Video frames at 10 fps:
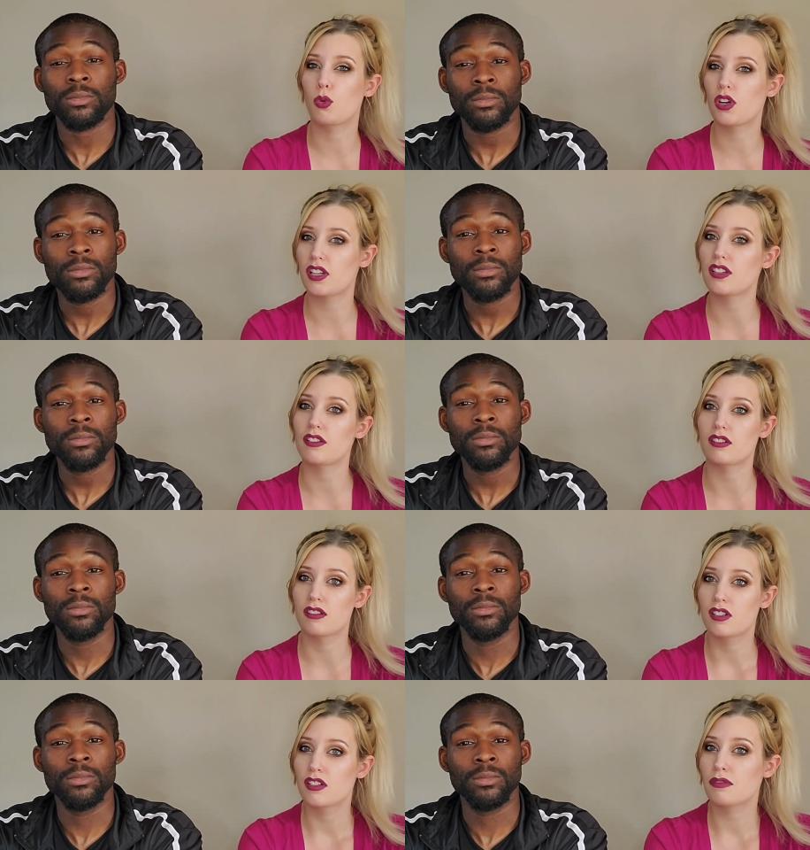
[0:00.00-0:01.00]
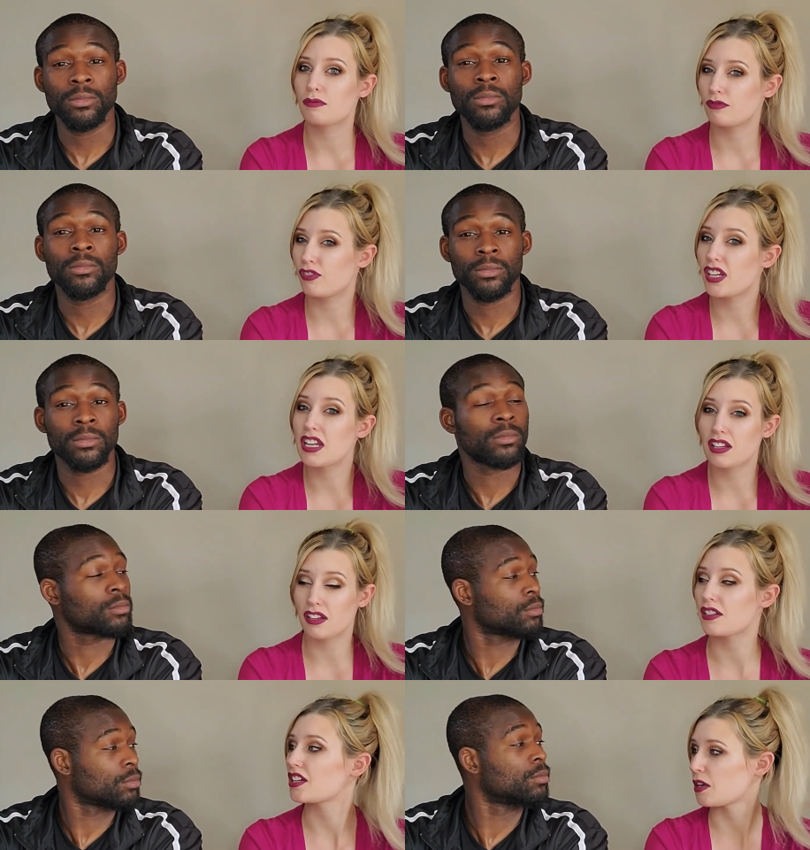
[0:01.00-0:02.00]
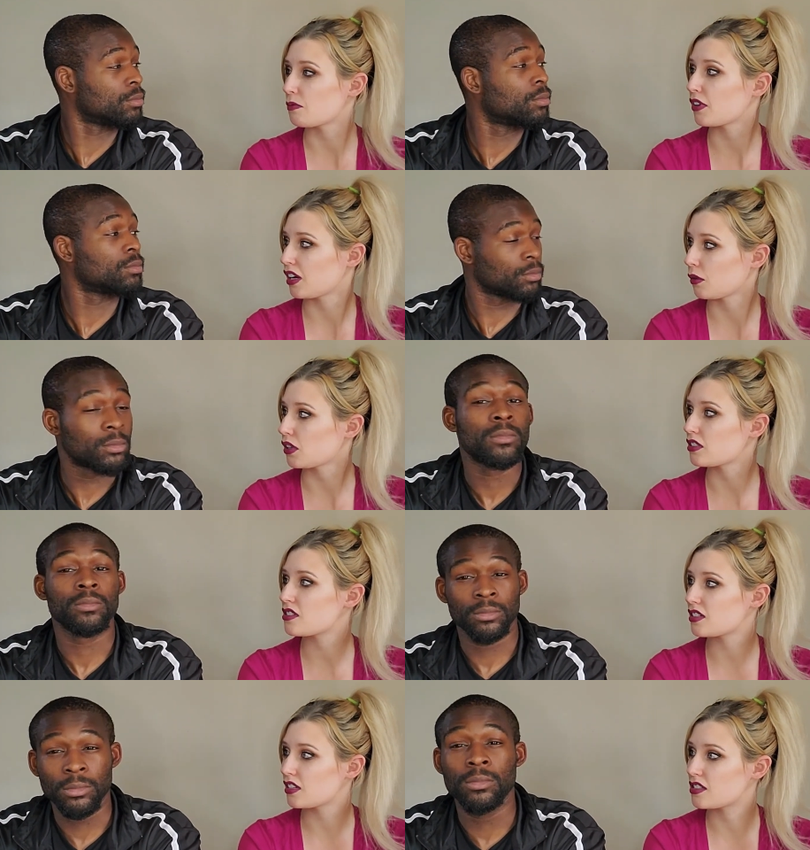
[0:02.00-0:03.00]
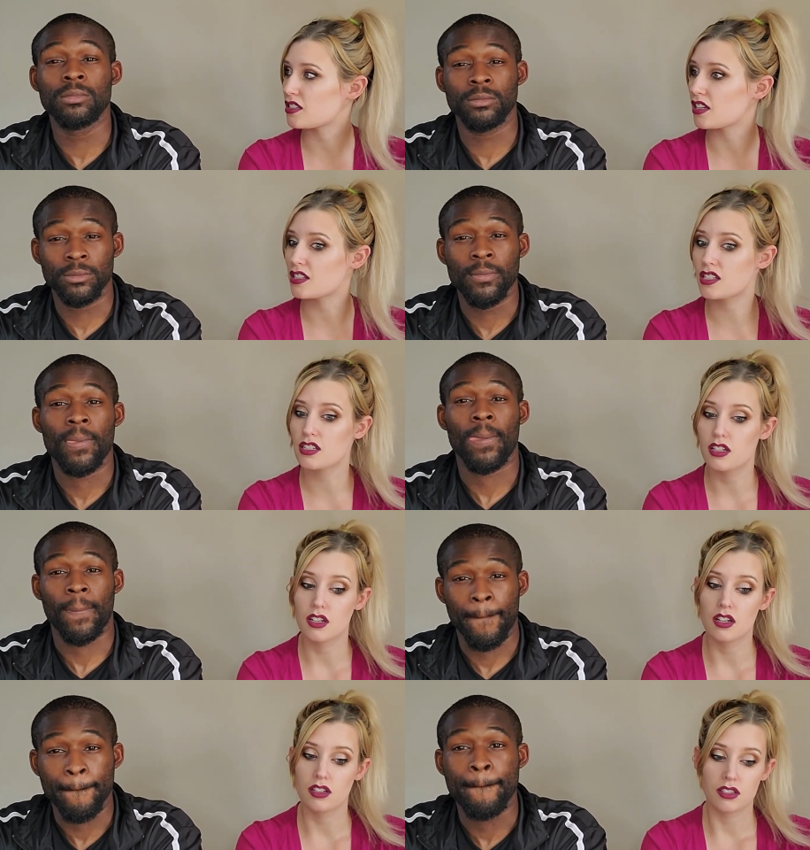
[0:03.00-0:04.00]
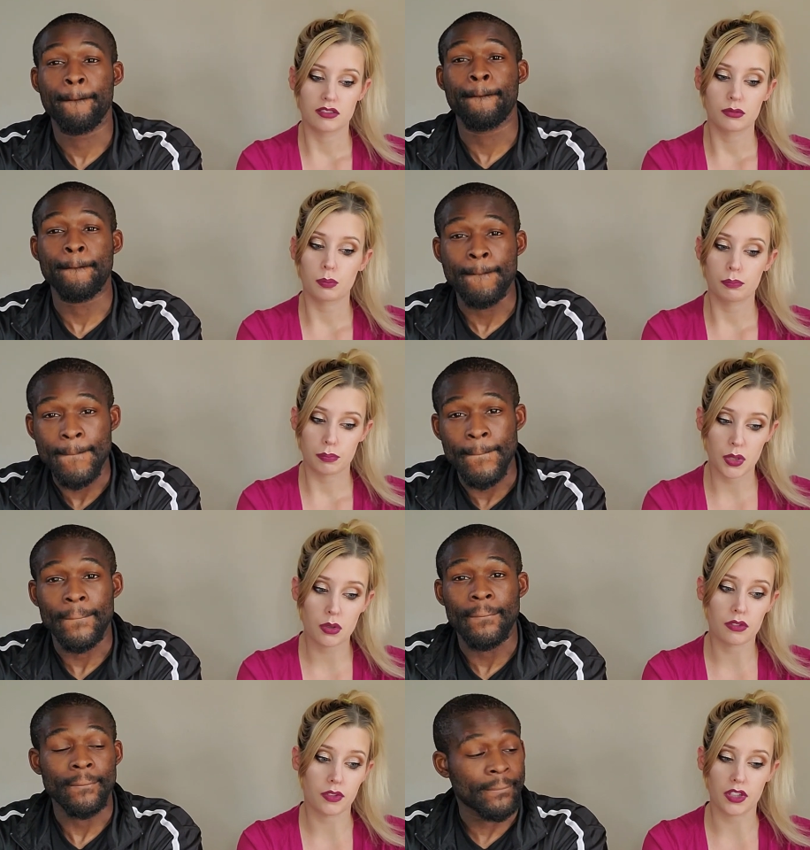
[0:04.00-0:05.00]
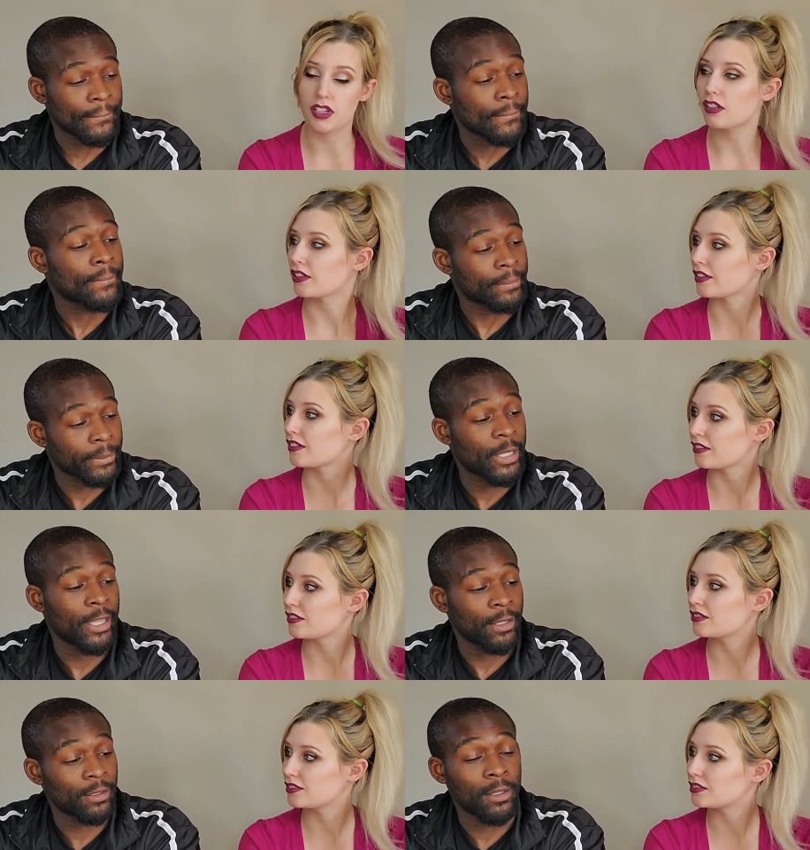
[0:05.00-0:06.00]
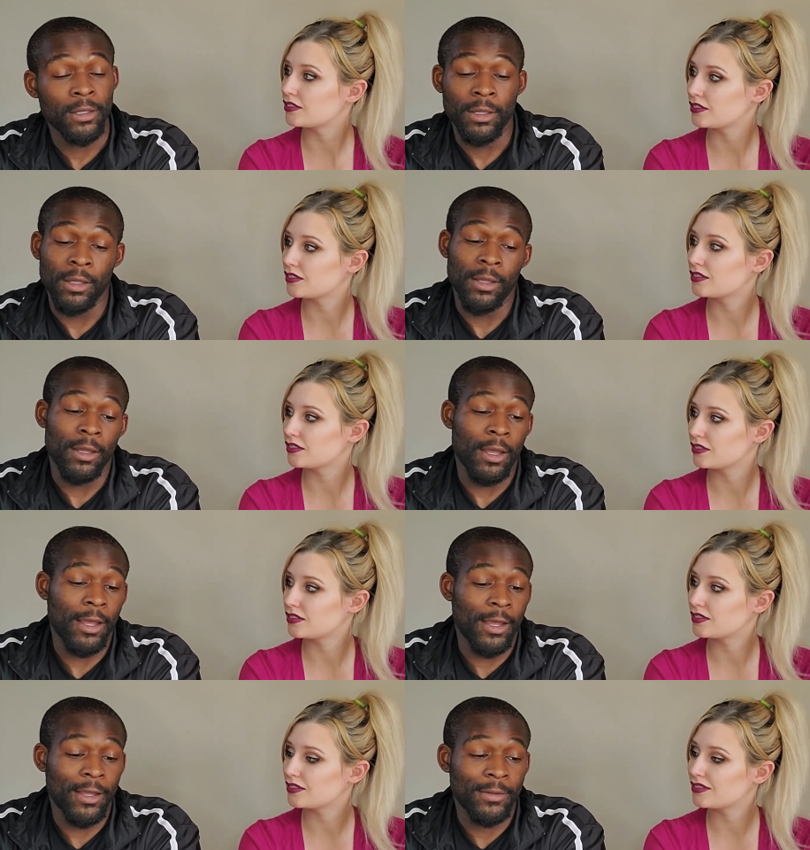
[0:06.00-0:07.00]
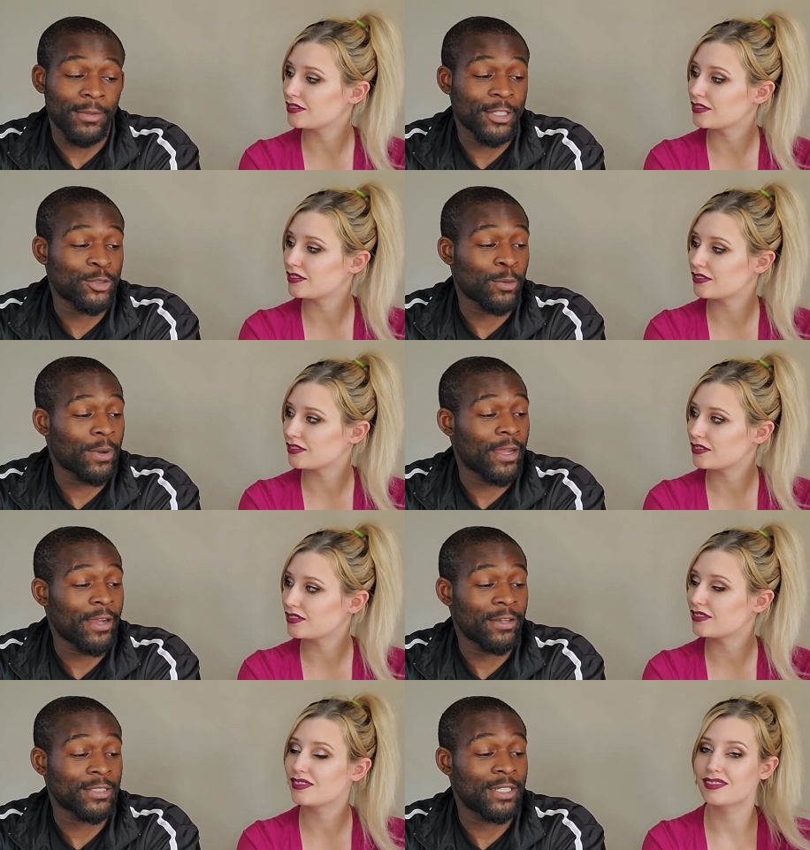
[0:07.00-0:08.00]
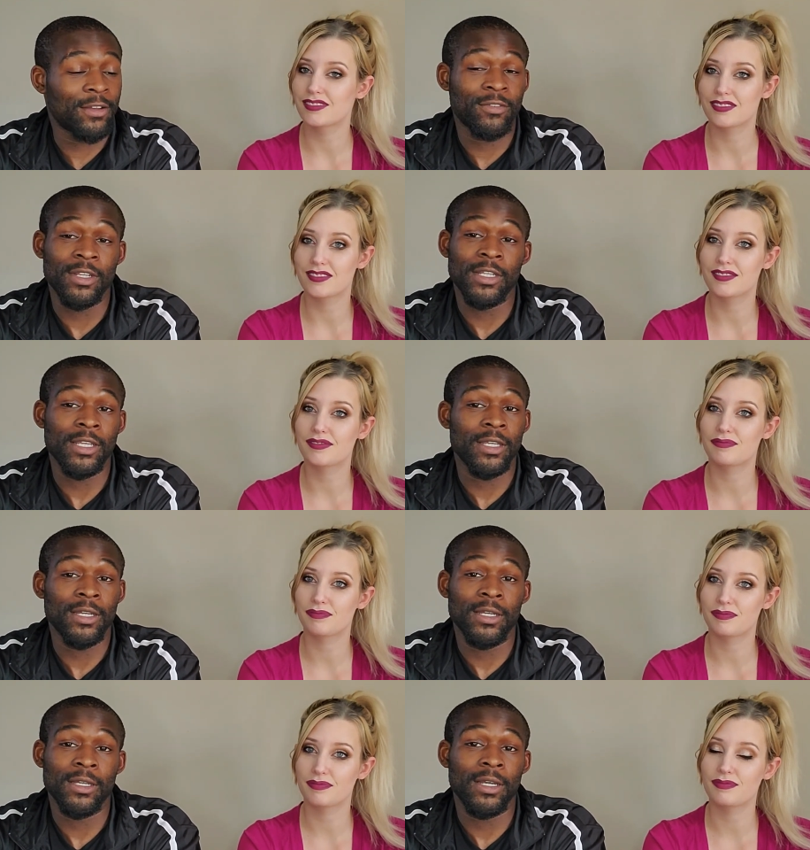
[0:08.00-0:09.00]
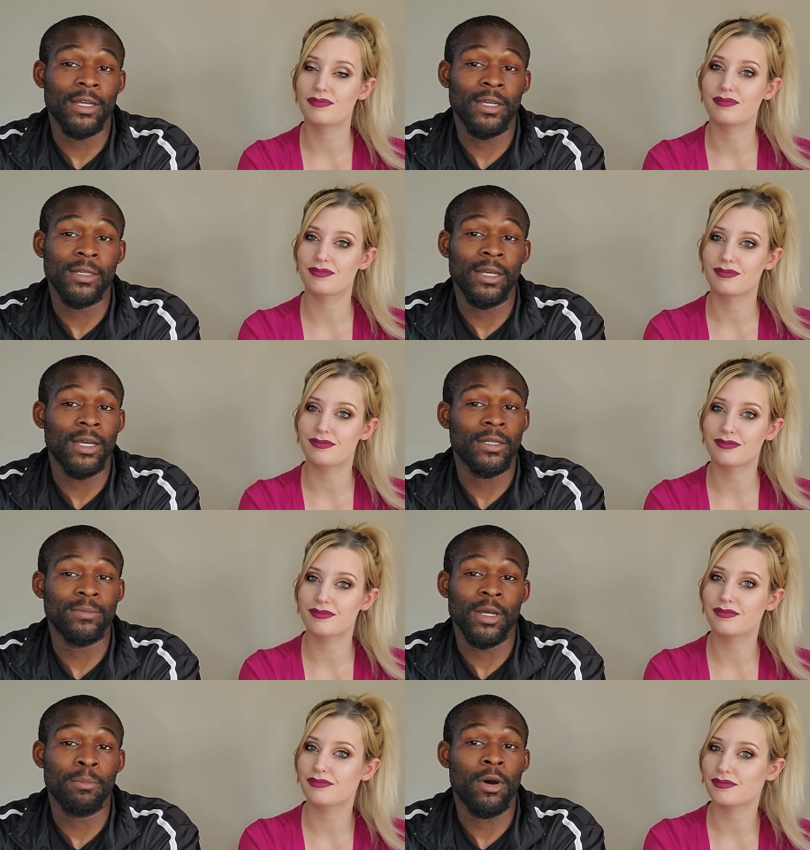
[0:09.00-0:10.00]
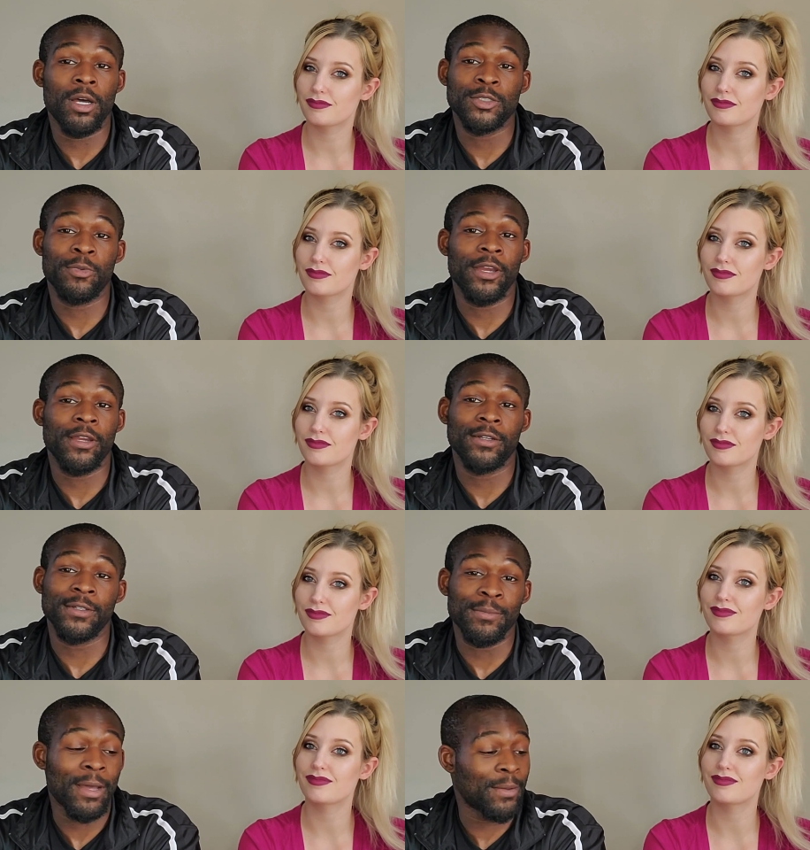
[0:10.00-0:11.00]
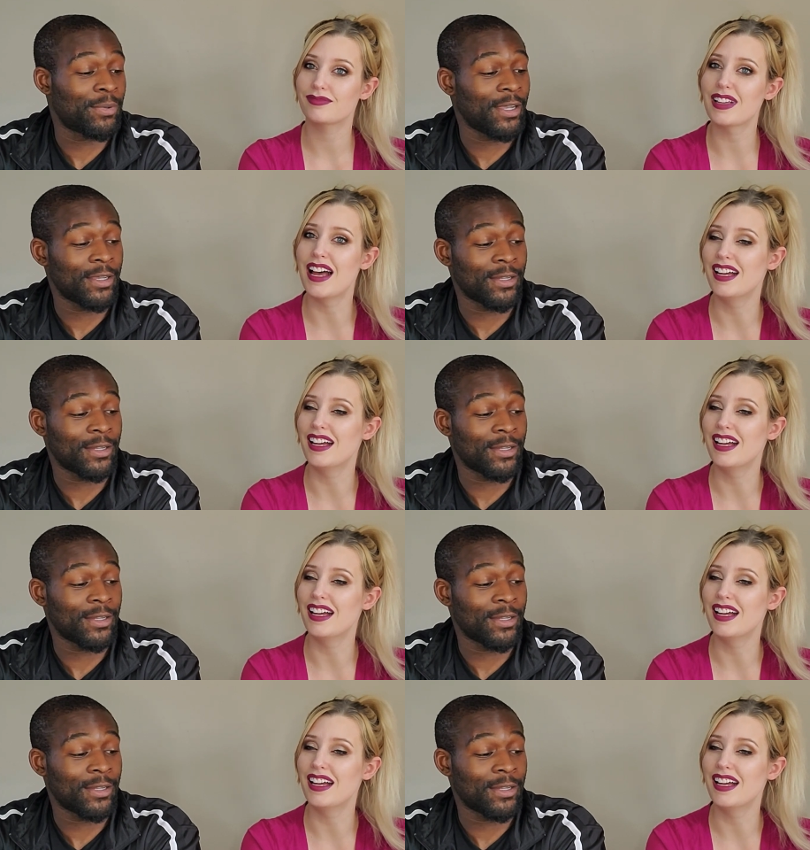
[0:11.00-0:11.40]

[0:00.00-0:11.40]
Speaker 1: woody, vanilla type mm -hmm. fragrance. Mm-hmm. It's it's beautifully done.
Speaker 2: Yeah. Uh, this one right here is definitely a, a, a boss sprayer, in my opinion.